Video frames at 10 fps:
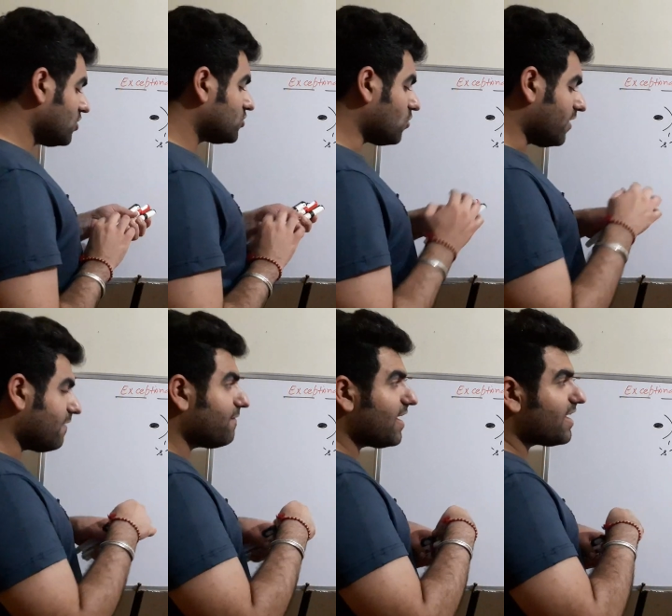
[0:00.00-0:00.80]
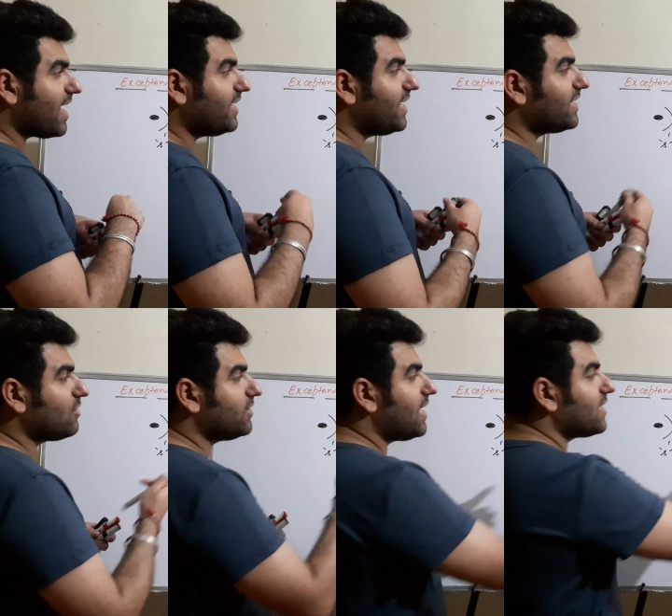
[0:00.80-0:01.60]
So if we are writing
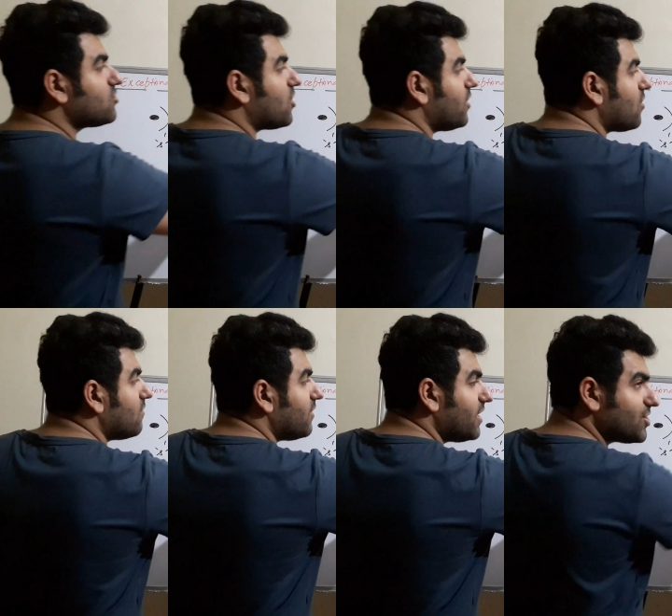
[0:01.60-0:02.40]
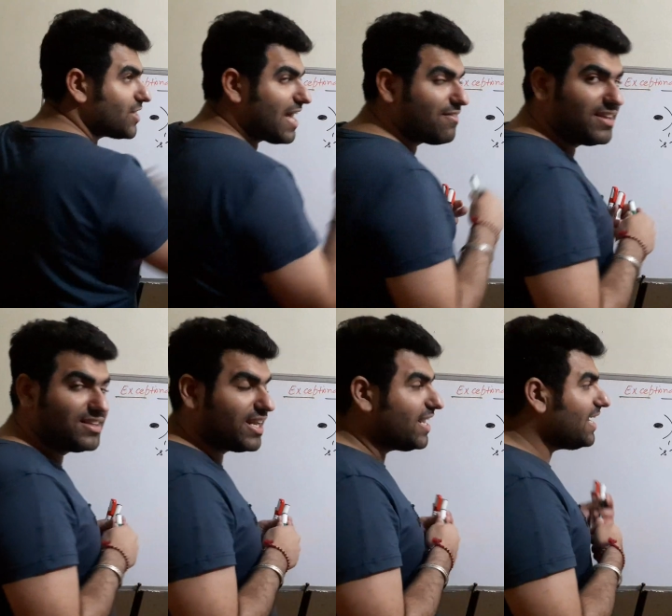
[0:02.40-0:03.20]
down the electronic configuration
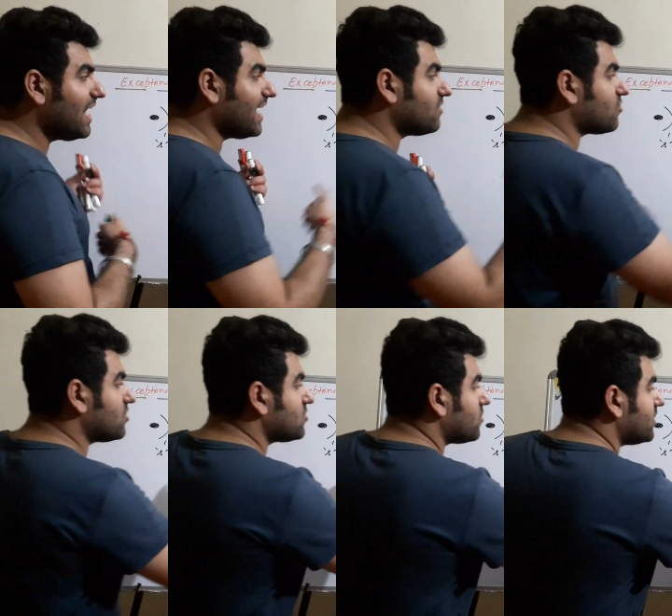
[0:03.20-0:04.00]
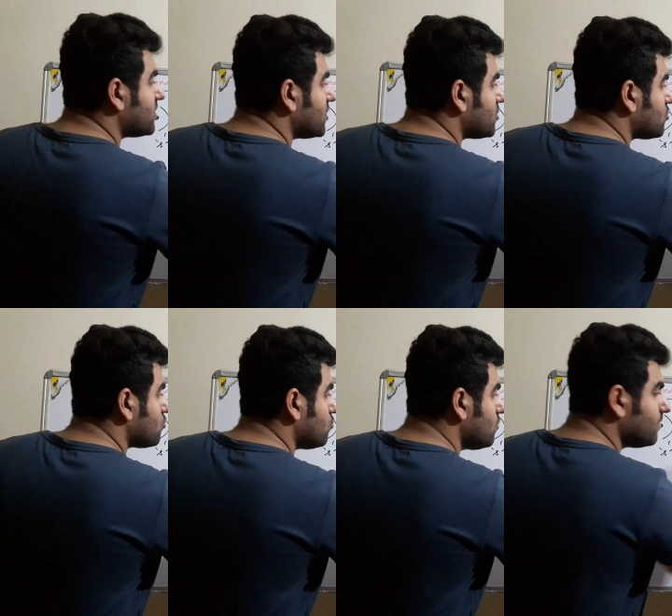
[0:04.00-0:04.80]
having 3 electrons, so this is
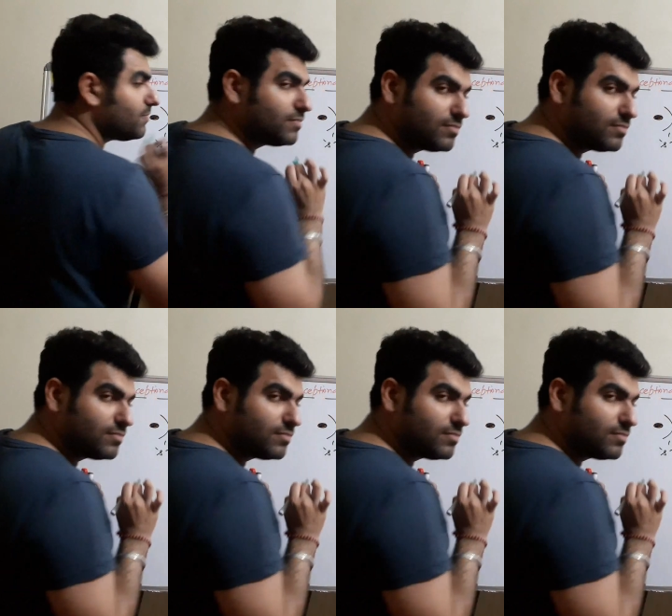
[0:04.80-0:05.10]
2